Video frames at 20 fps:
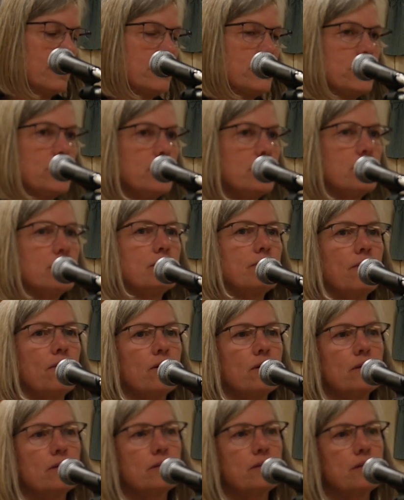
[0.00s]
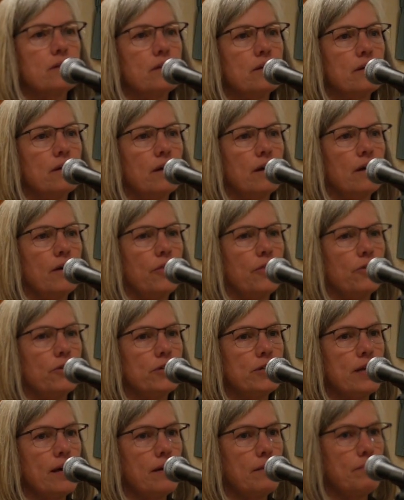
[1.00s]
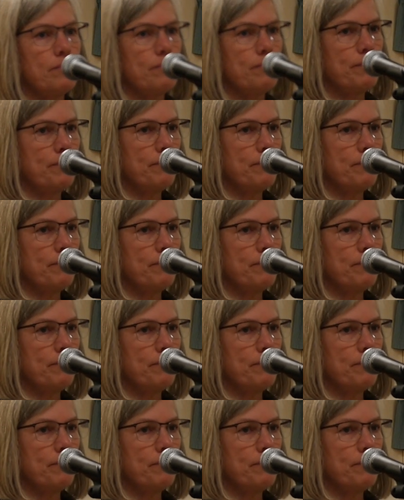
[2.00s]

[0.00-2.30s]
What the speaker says: Jesus falls a third time.